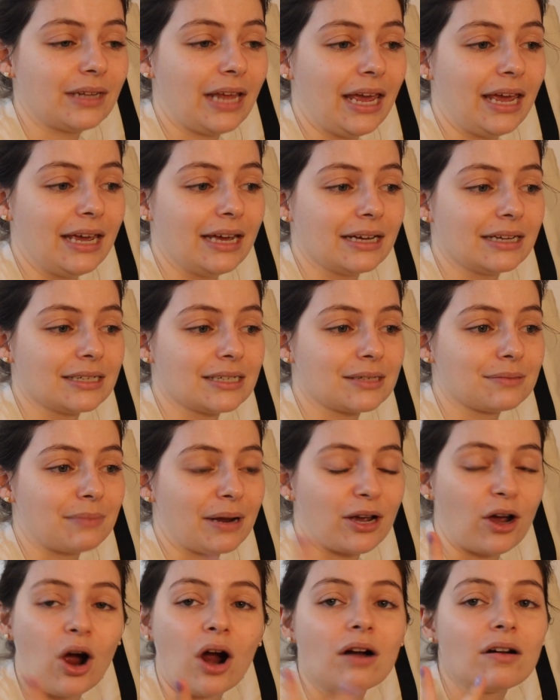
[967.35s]
and
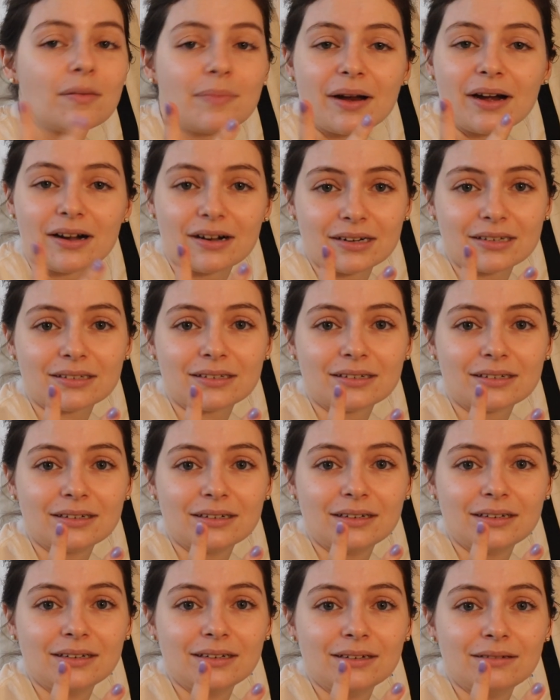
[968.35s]
my car repairs
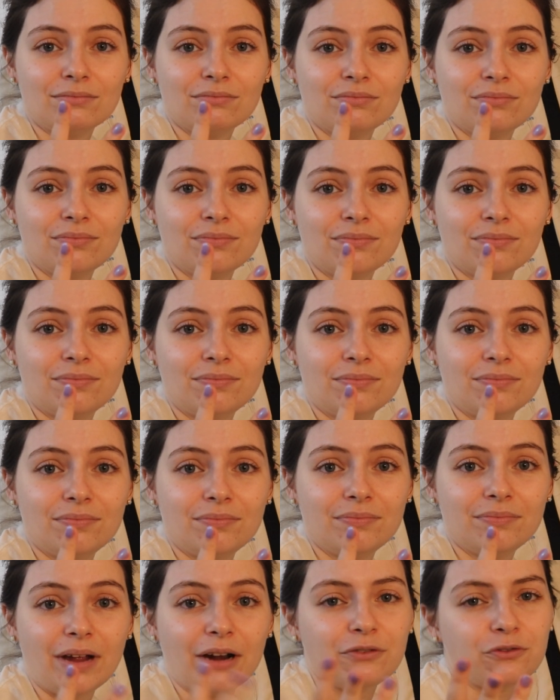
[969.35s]

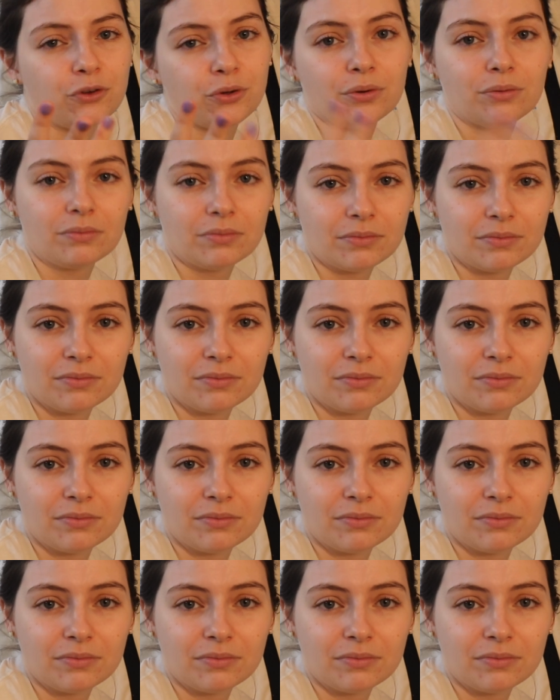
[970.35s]
and food.